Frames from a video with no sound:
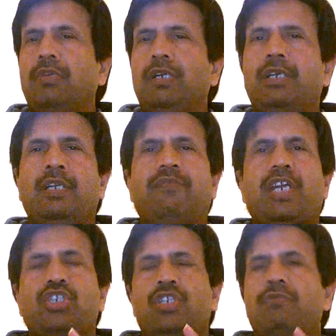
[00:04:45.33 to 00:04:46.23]
uh,
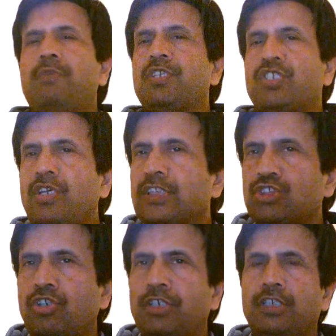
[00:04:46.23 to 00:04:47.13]
infection, maybe
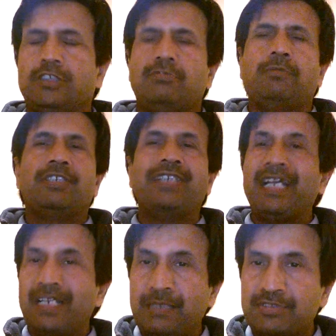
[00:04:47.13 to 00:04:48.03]
sinusitis, maybe
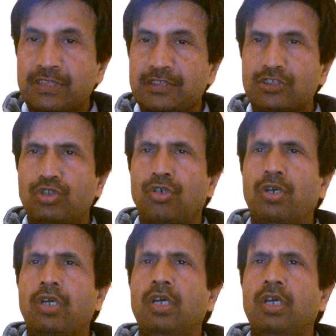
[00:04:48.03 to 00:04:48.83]
dental abscess, you know,